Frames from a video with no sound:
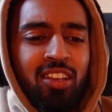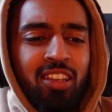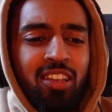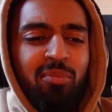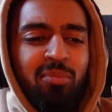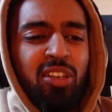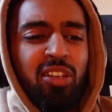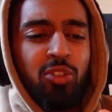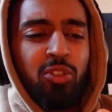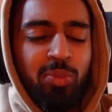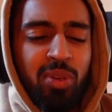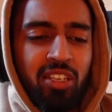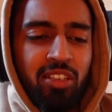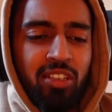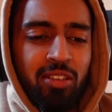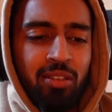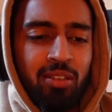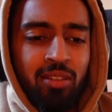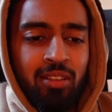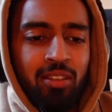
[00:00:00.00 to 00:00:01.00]
It makes you
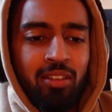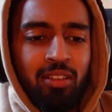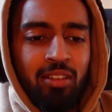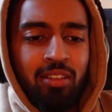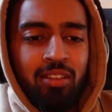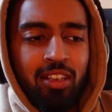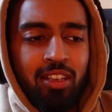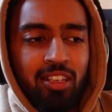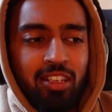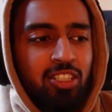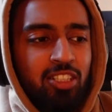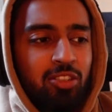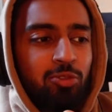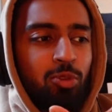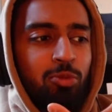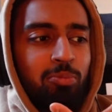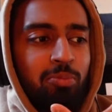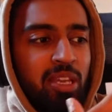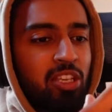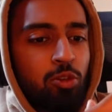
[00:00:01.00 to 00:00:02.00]
bigger. It literally
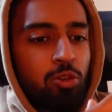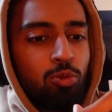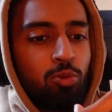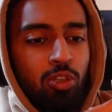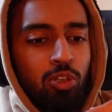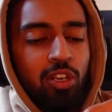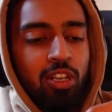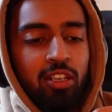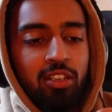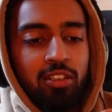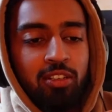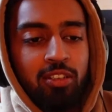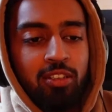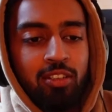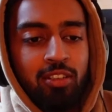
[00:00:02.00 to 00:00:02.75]
will make you taller.